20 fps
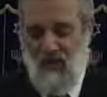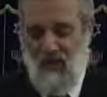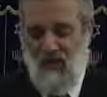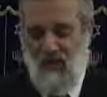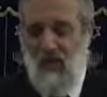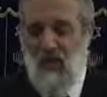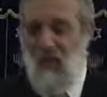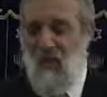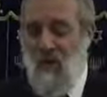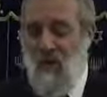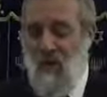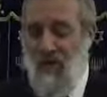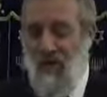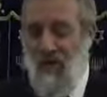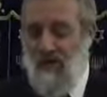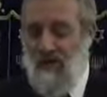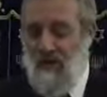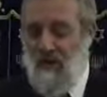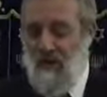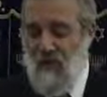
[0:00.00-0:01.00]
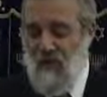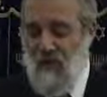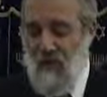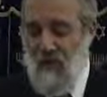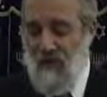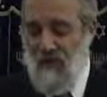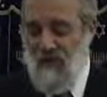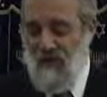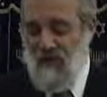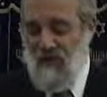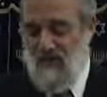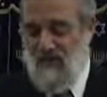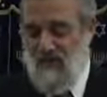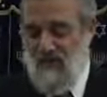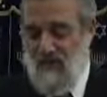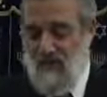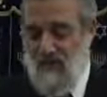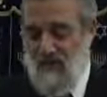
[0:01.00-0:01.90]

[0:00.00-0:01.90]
Someone asked me once